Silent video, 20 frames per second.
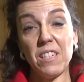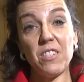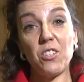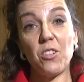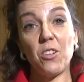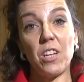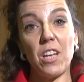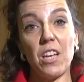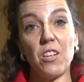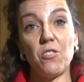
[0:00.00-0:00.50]
this
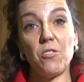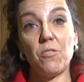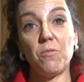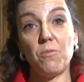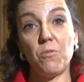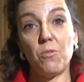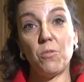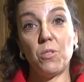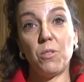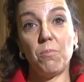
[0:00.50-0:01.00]

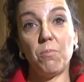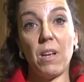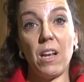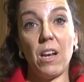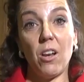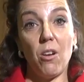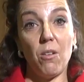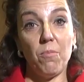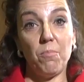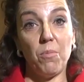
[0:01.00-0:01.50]
occasion to
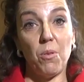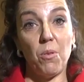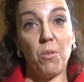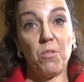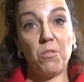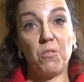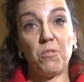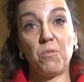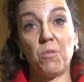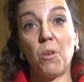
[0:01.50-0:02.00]
develop
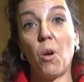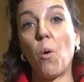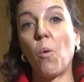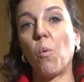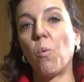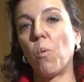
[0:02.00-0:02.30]
on